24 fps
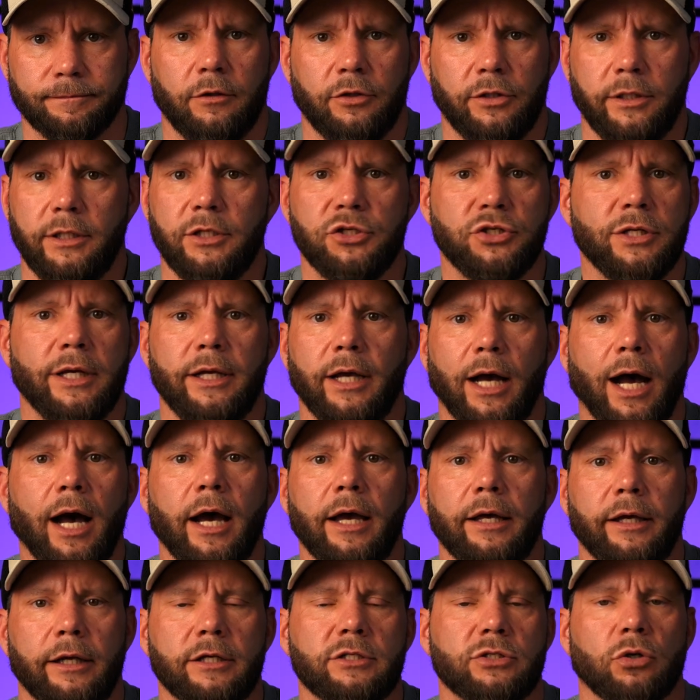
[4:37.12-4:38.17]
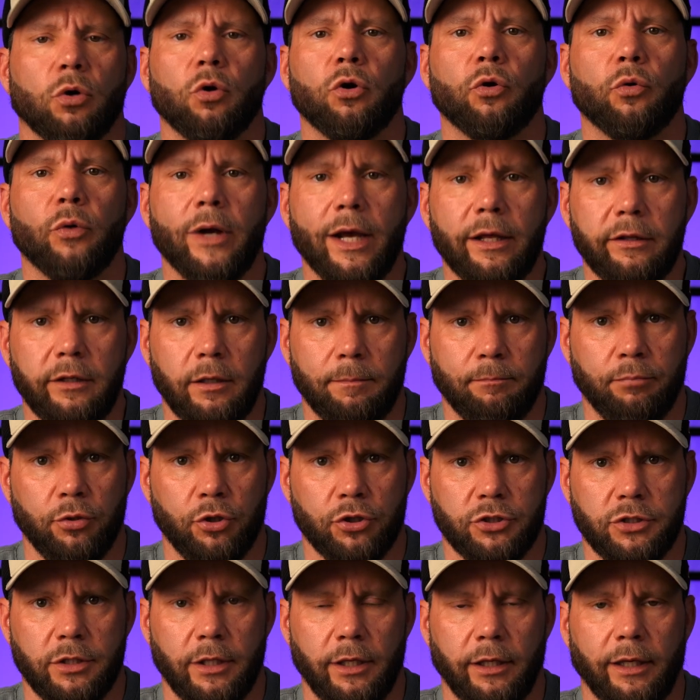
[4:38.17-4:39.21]
DJI is already
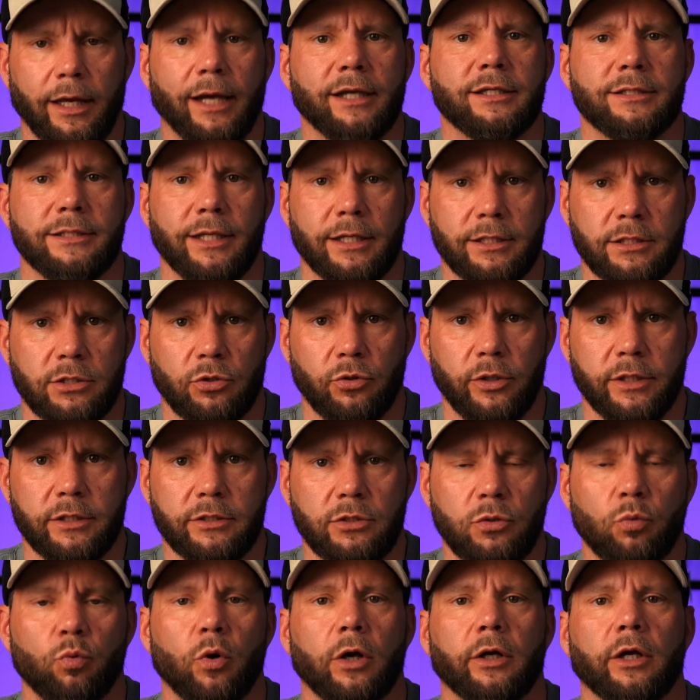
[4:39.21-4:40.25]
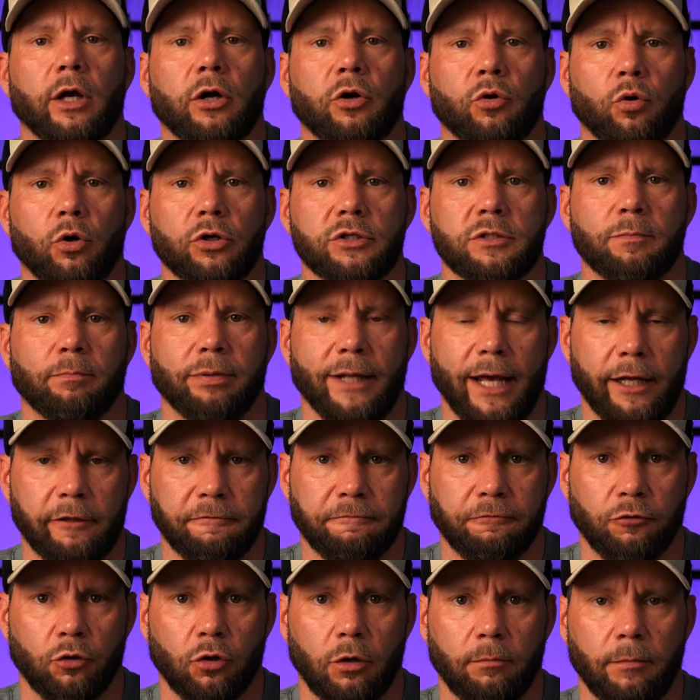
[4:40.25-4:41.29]
pushing accessories to work
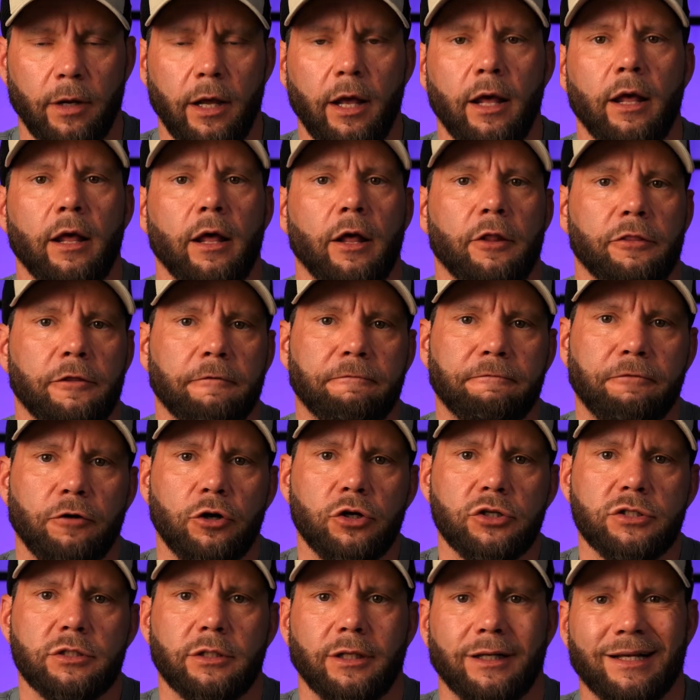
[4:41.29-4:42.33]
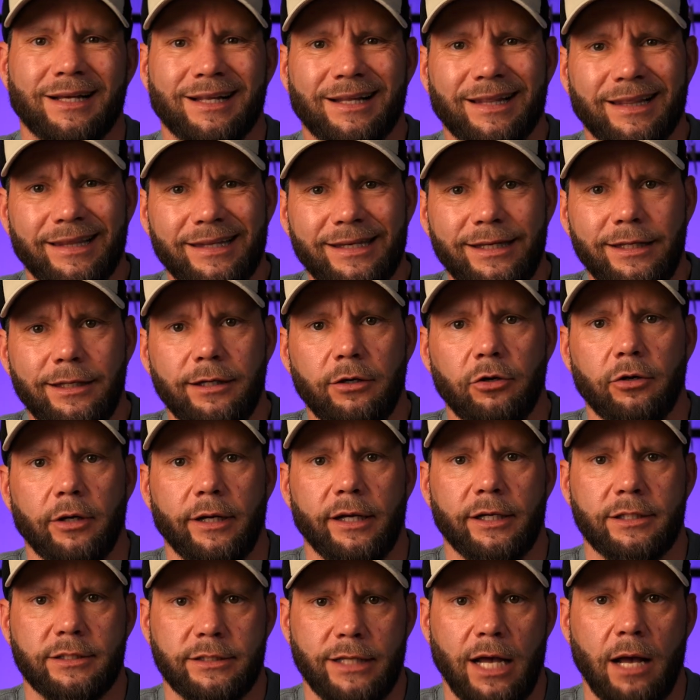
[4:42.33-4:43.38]
cross-platform. The first clear
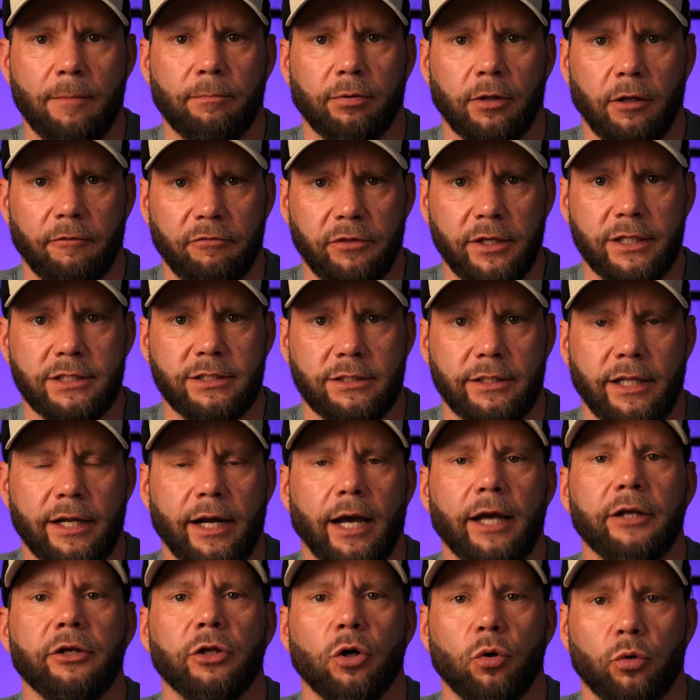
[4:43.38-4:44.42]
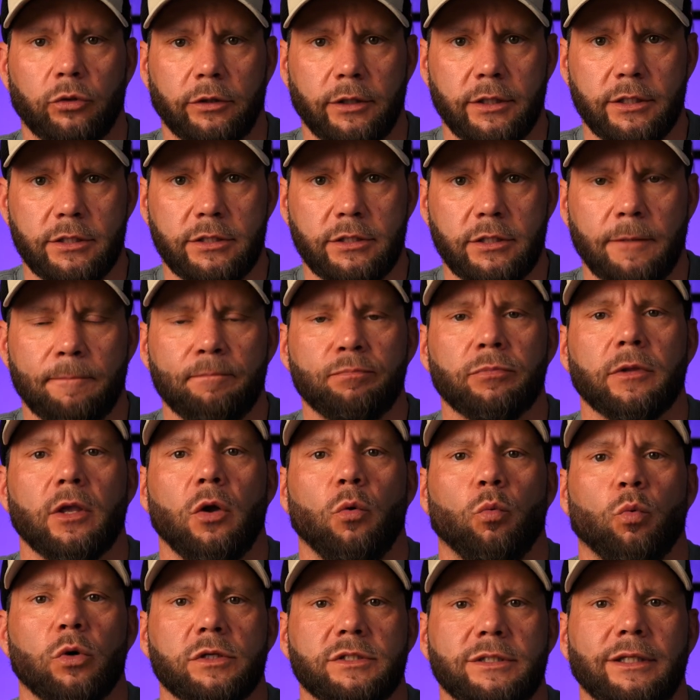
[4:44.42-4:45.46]
example of this that I noticed
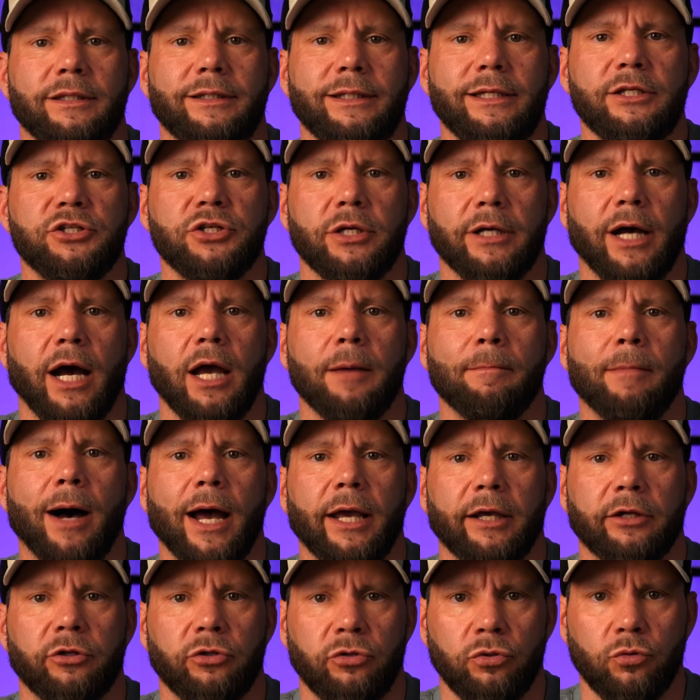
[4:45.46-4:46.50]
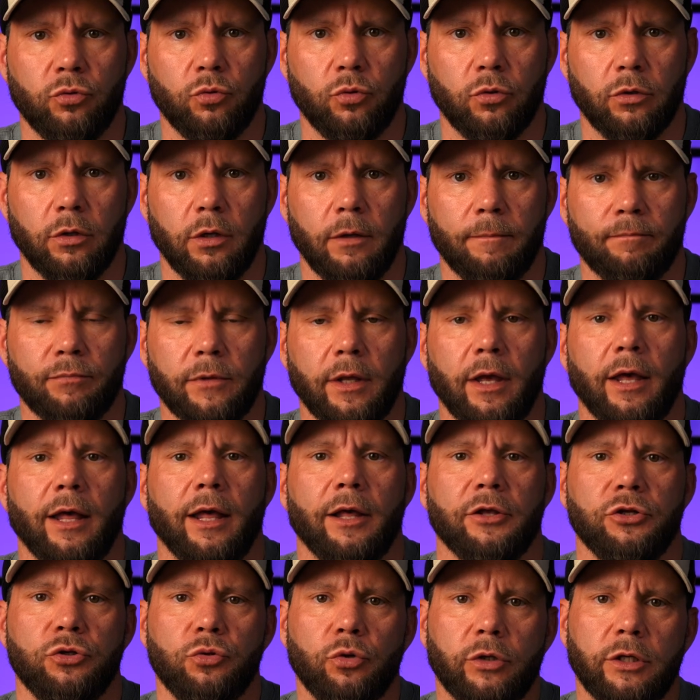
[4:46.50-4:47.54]
was the DJI Mic 2.
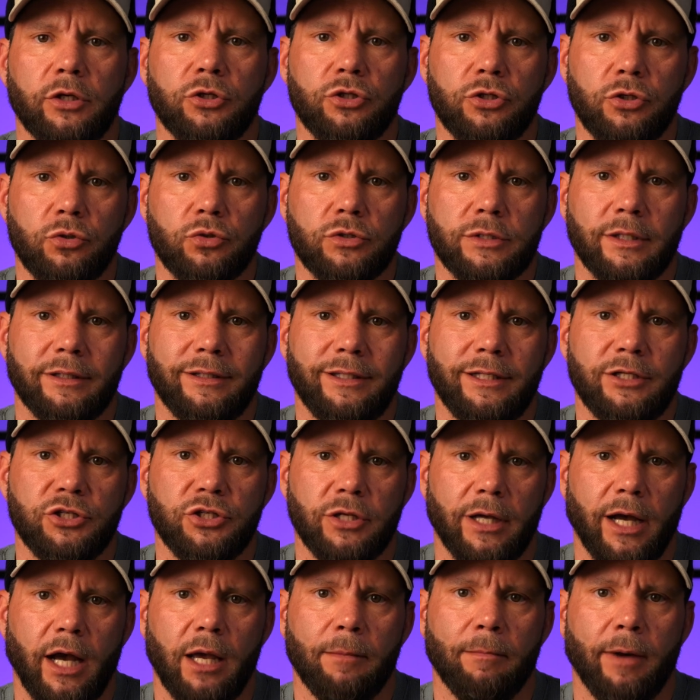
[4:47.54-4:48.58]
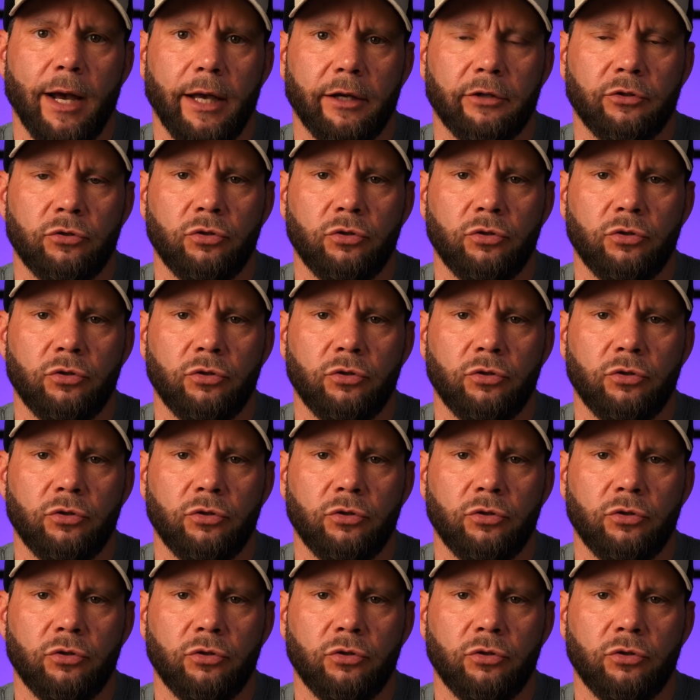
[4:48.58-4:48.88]
You could use the DJI Mic